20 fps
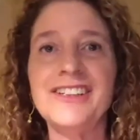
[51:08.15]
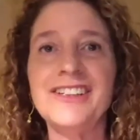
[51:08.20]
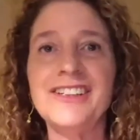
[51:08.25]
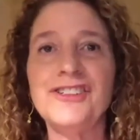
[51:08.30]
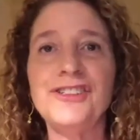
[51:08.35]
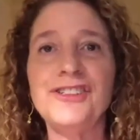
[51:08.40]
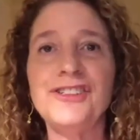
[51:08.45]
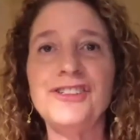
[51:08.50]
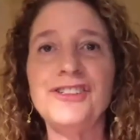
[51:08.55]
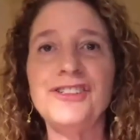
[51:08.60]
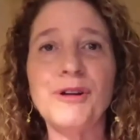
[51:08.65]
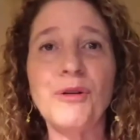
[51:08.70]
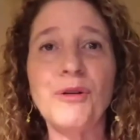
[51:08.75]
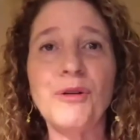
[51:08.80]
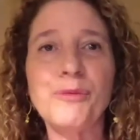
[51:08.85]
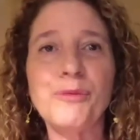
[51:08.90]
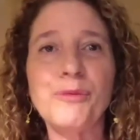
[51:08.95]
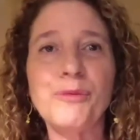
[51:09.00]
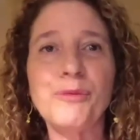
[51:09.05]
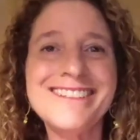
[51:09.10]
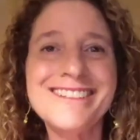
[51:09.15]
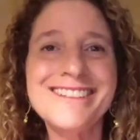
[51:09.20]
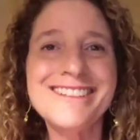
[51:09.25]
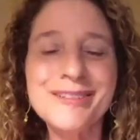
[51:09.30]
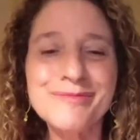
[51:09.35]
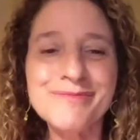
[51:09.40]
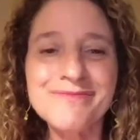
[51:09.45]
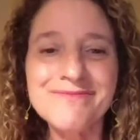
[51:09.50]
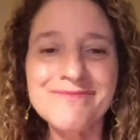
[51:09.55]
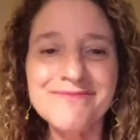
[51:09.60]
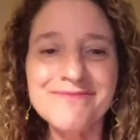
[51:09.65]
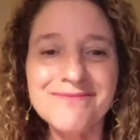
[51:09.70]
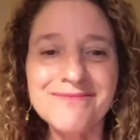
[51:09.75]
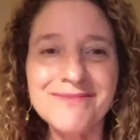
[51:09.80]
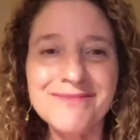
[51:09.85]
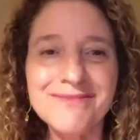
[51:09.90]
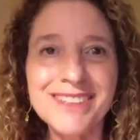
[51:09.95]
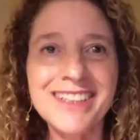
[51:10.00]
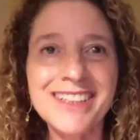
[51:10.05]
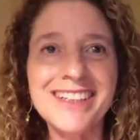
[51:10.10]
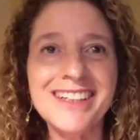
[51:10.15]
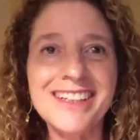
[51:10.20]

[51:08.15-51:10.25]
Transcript: to your own wisdom,